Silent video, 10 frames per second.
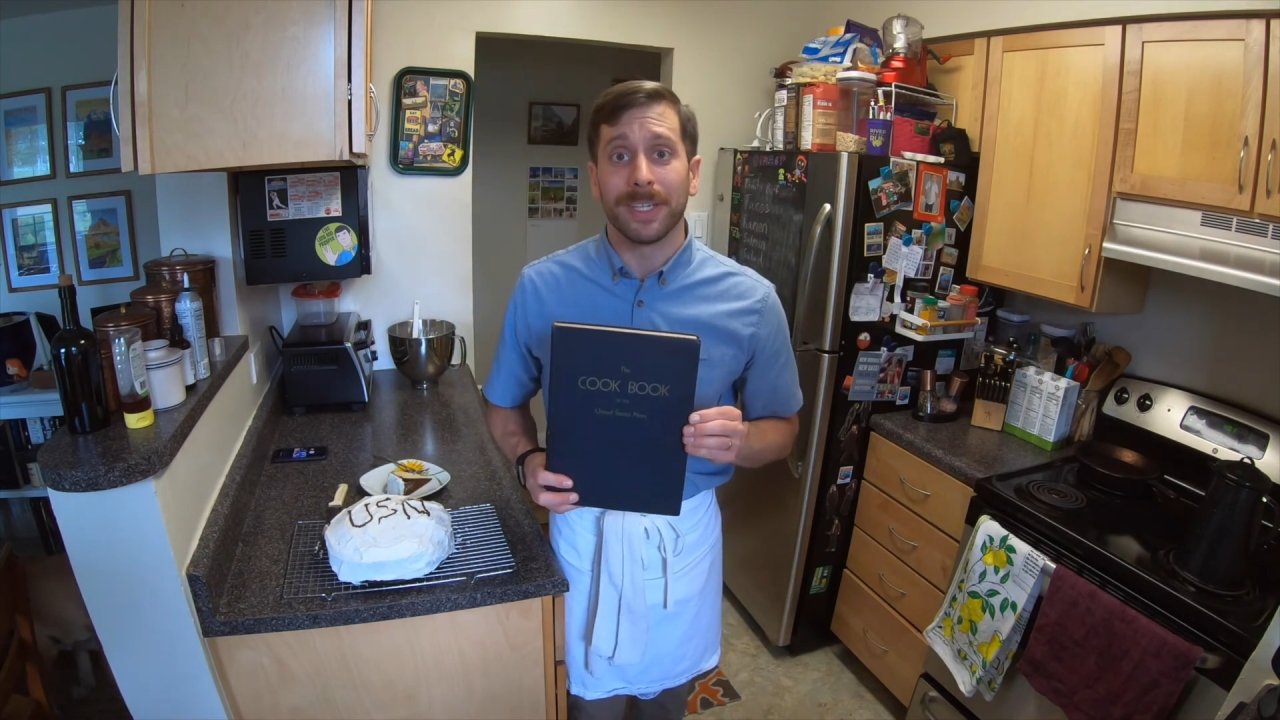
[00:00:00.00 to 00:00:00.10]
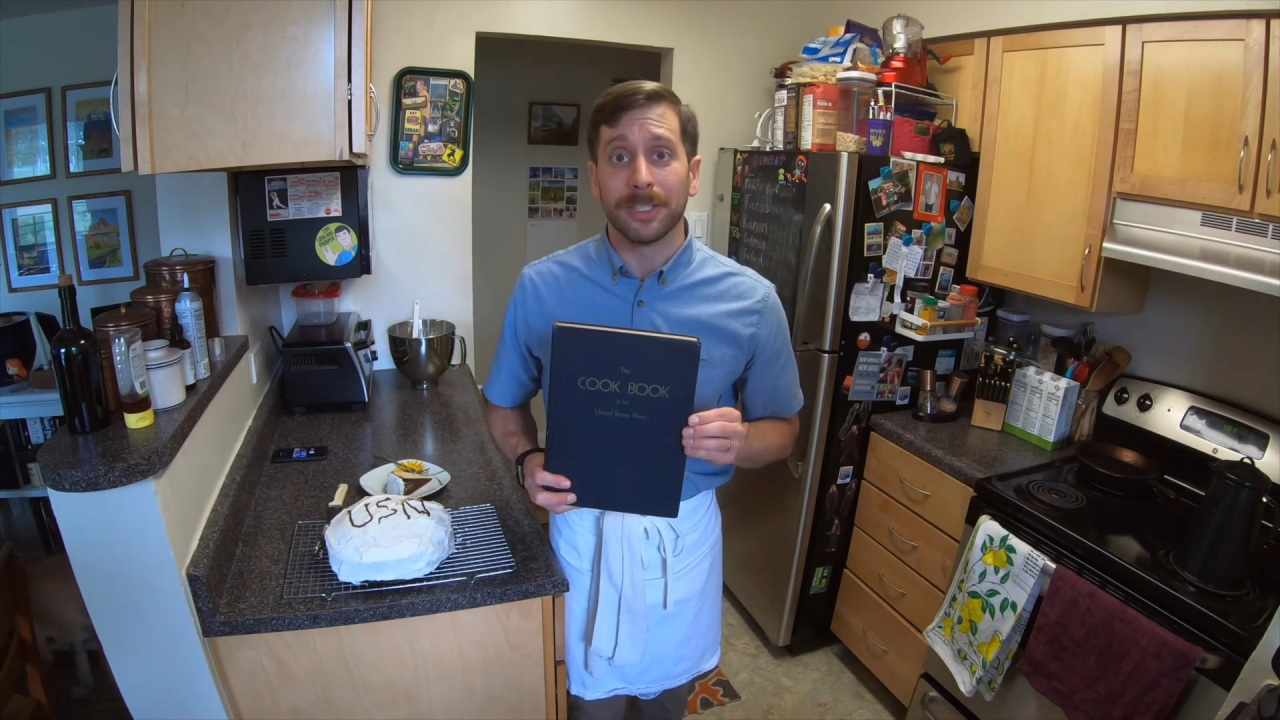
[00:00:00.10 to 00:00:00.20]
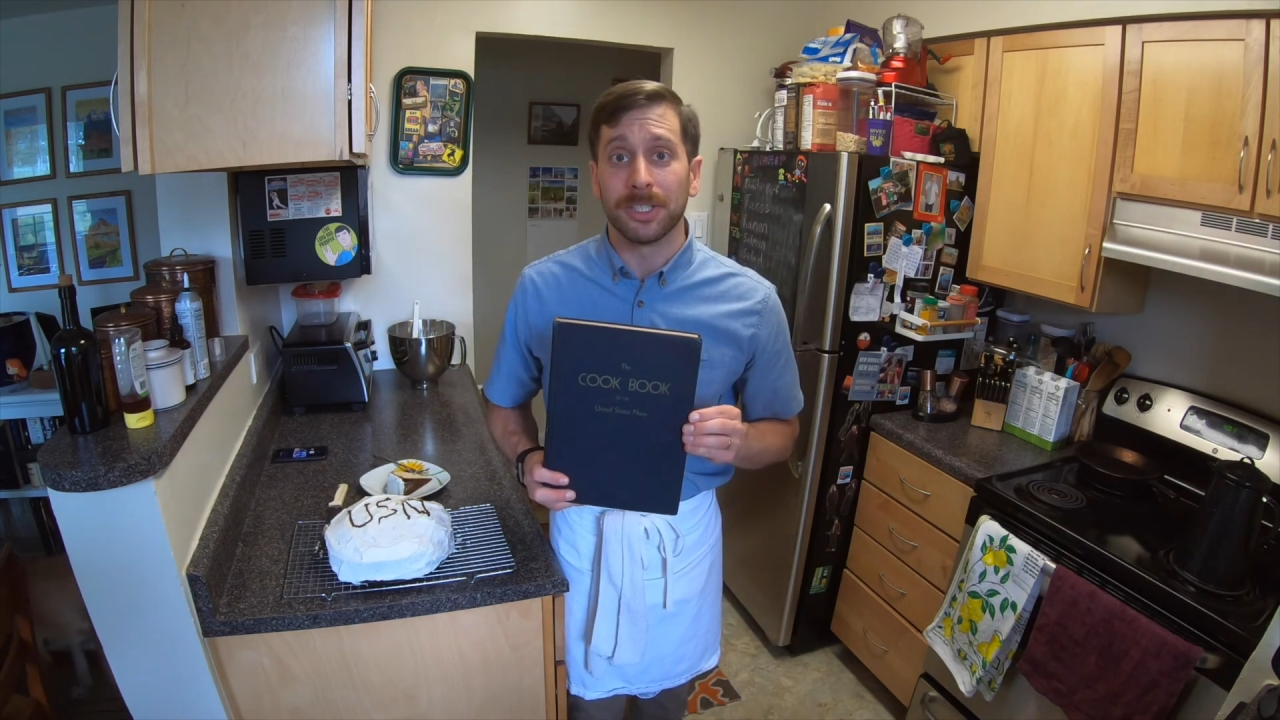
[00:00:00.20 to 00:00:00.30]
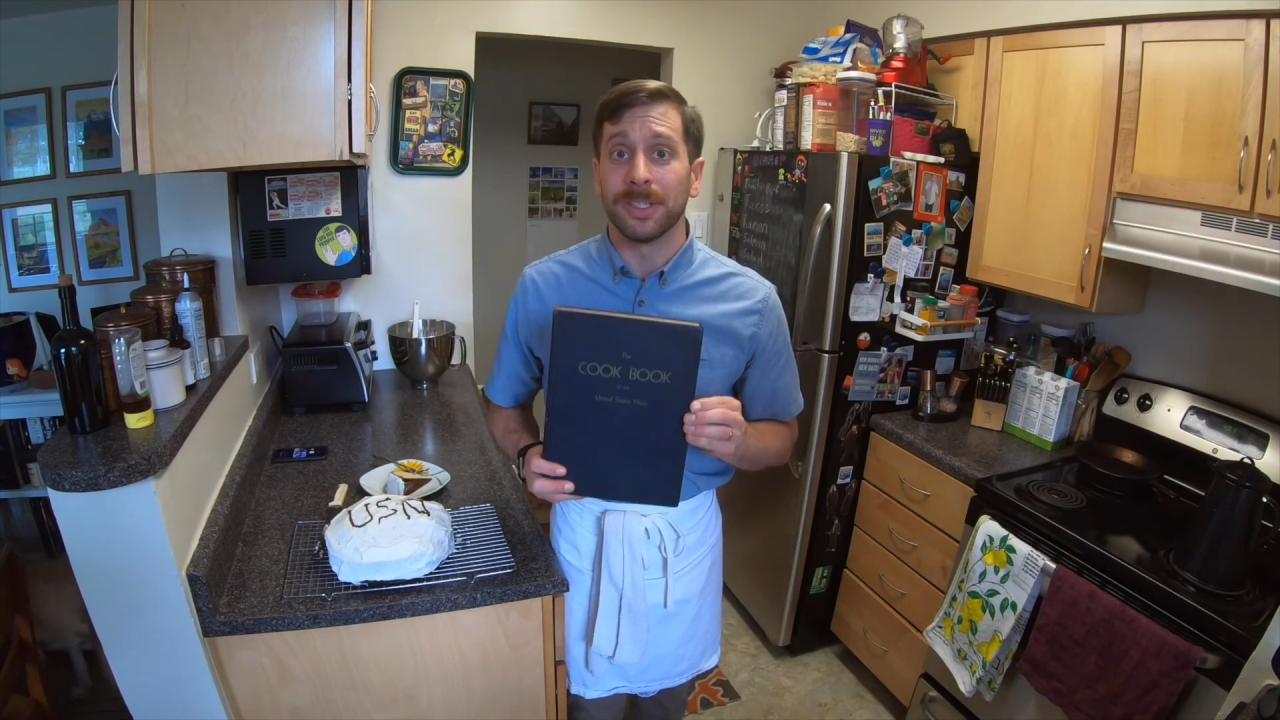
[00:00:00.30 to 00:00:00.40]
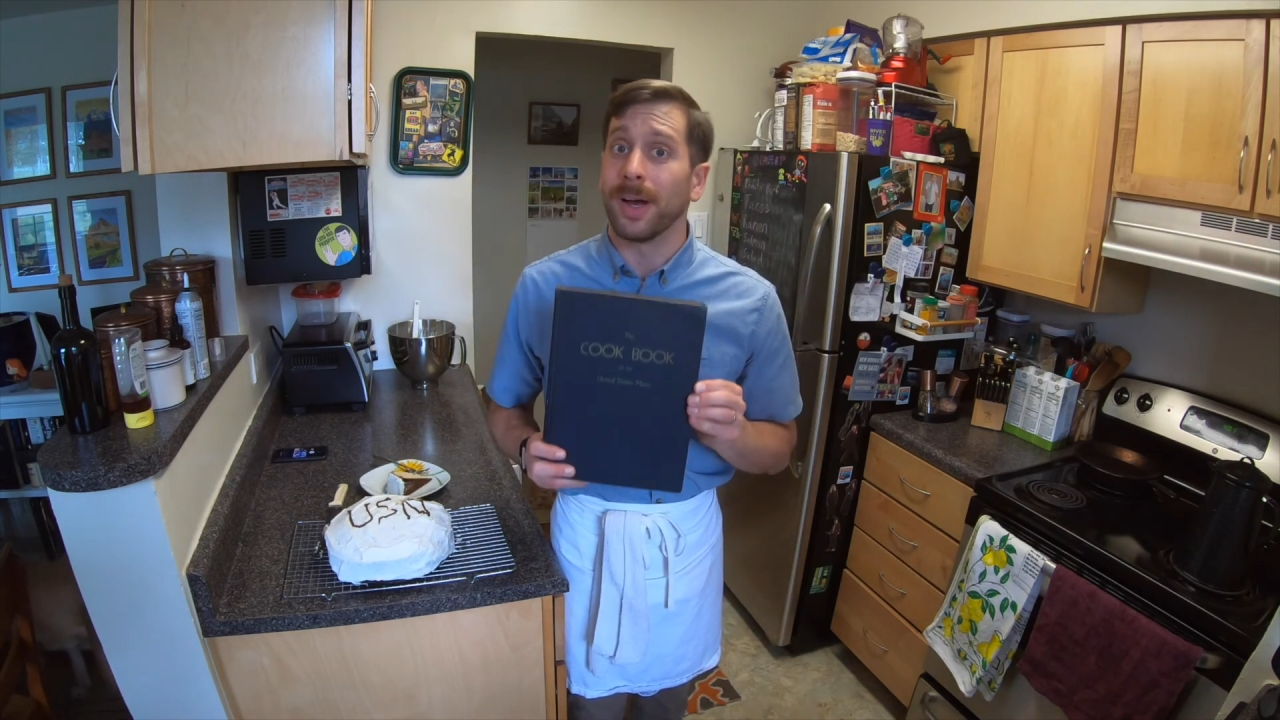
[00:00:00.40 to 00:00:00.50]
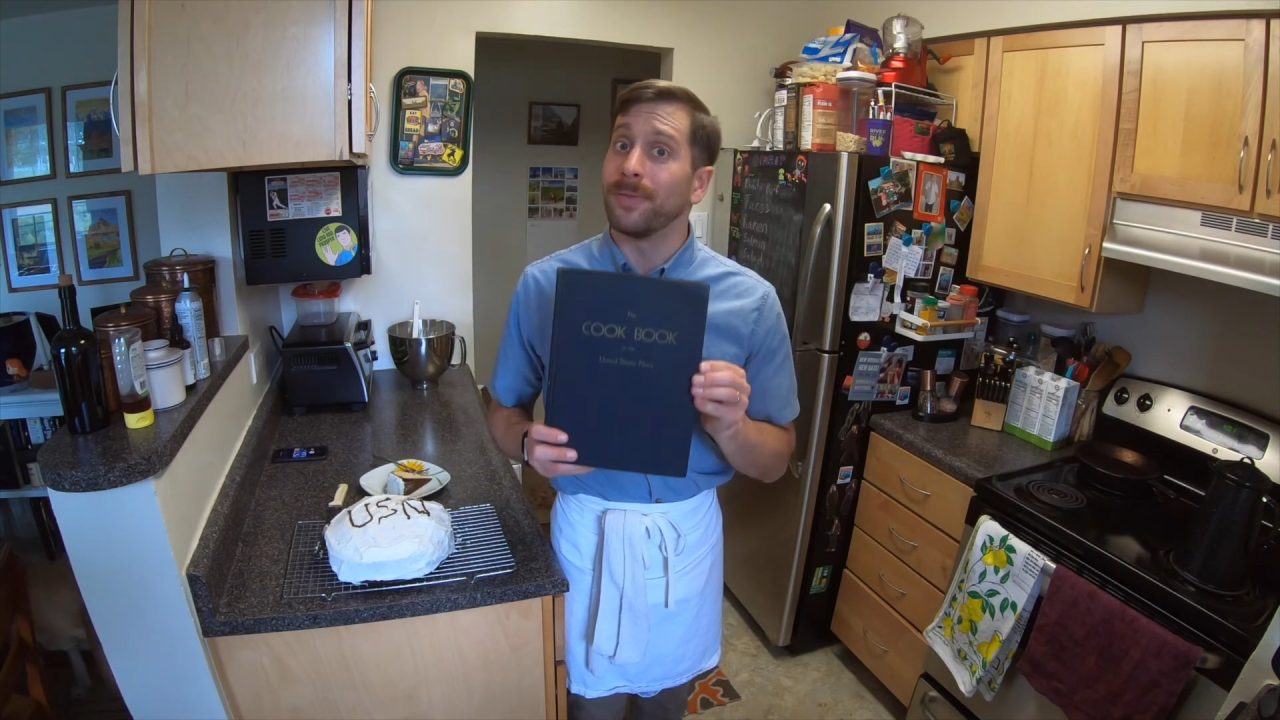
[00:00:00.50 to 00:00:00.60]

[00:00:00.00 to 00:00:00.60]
edition